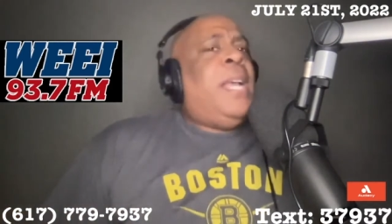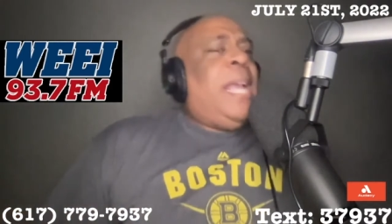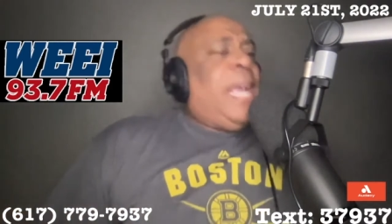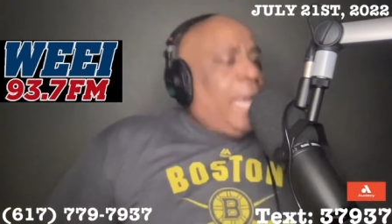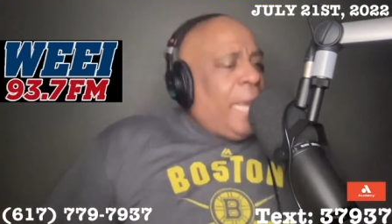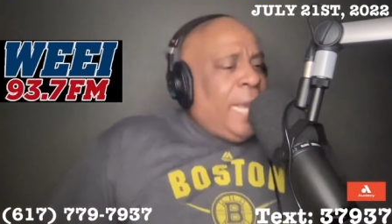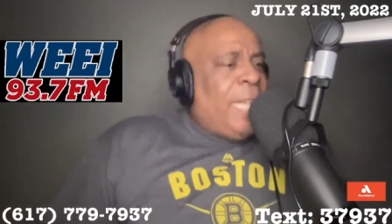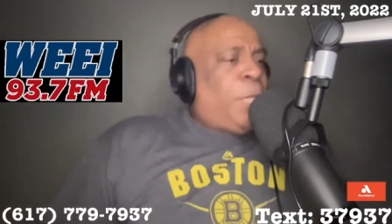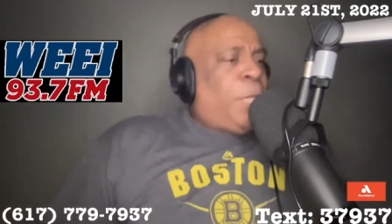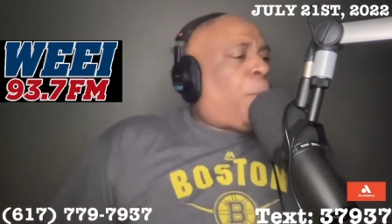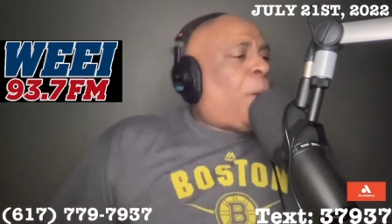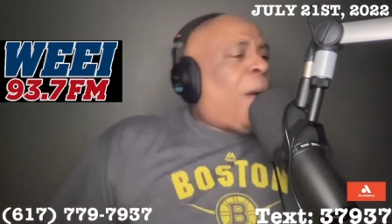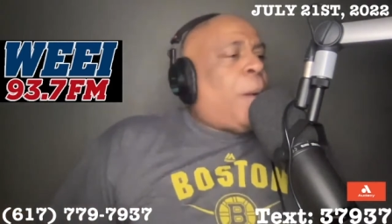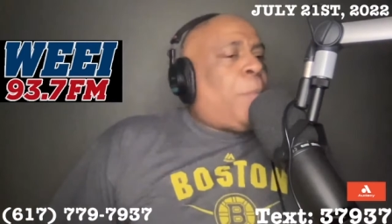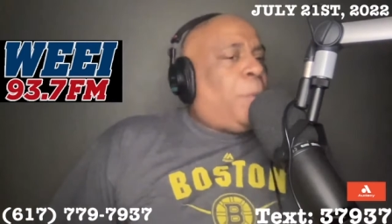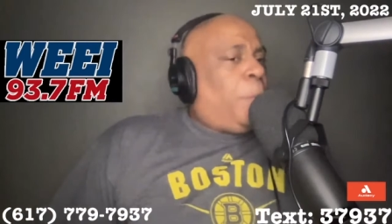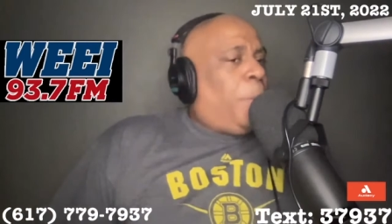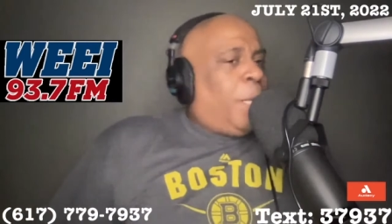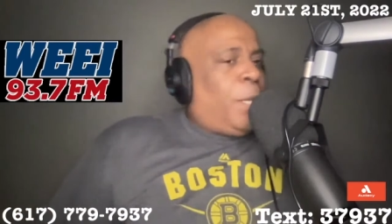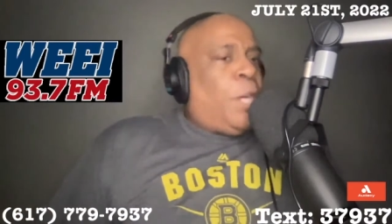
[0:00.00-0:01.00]
he's
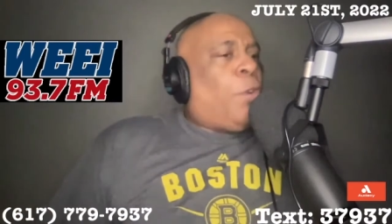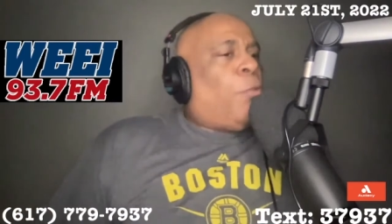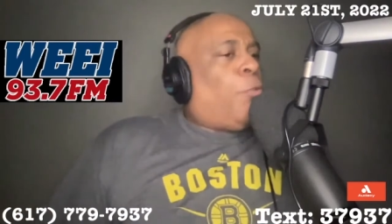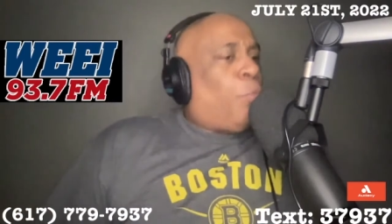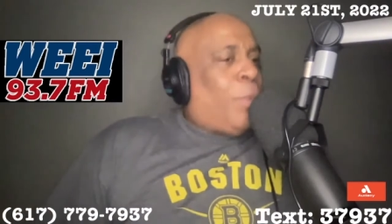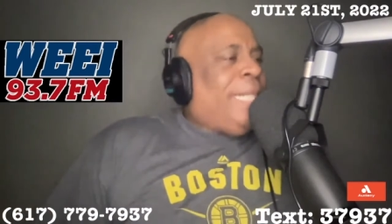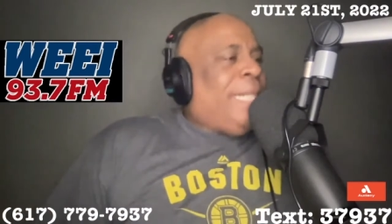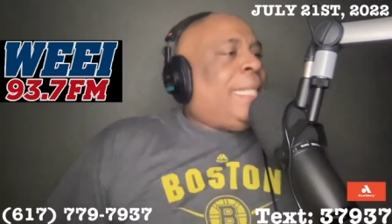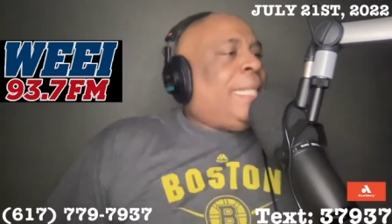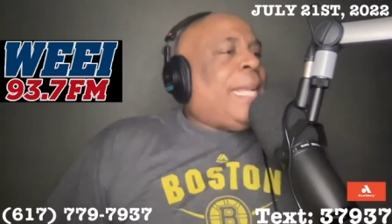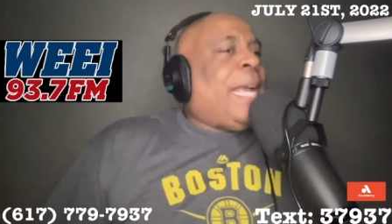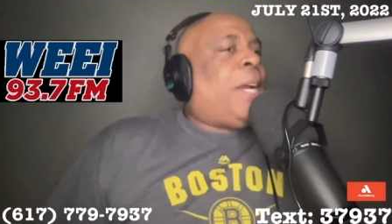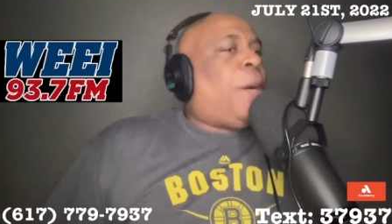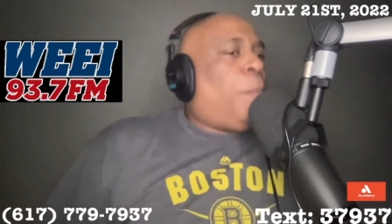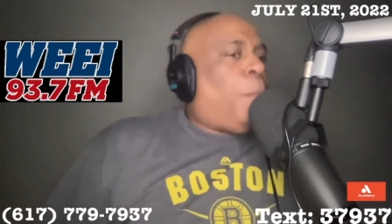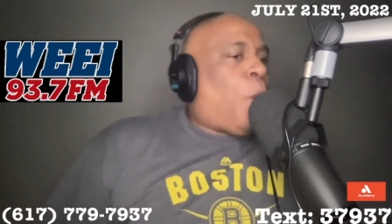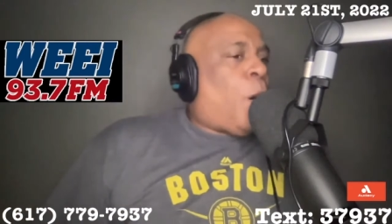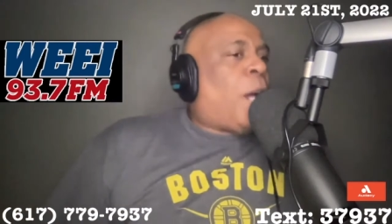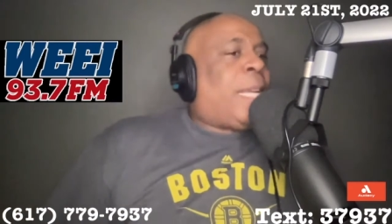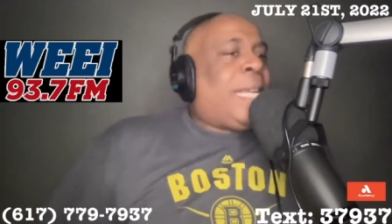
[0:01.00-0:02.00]
probably going to reset a
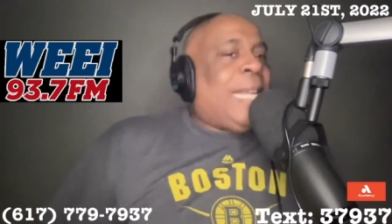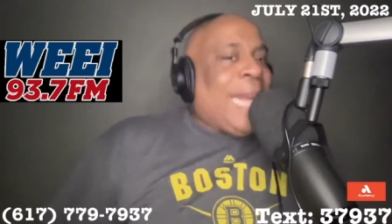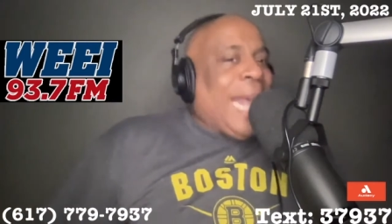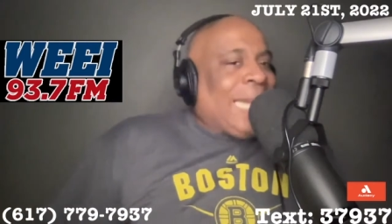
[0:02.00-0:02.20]
market